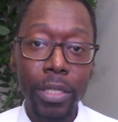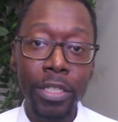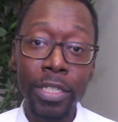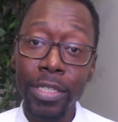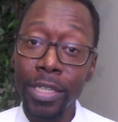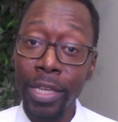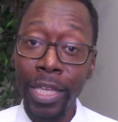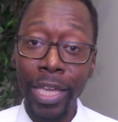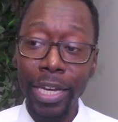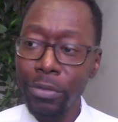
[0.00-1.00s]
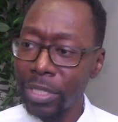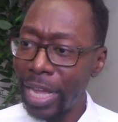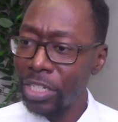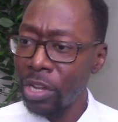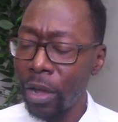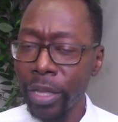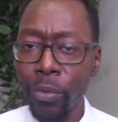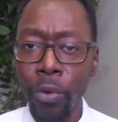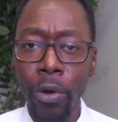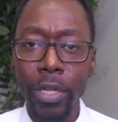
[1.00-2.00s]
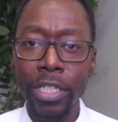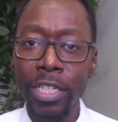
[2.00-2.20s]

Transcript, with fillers: Jesus, again, he was not talking worldly.